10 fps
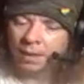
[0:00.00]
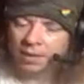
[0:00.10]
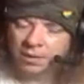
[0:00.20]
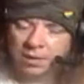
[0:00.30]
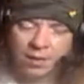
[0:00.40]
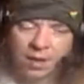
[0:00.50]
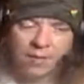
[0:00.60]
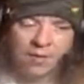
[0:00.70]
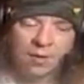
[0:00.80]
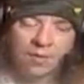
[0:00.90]
It's kind of like
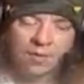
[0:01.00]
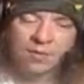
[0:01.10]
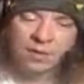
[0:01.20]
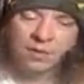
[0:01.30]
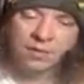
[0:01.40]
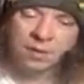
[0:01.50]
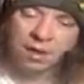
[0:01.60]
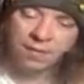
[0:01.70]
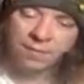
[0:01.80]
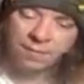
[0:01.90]
having a conversation, kind of.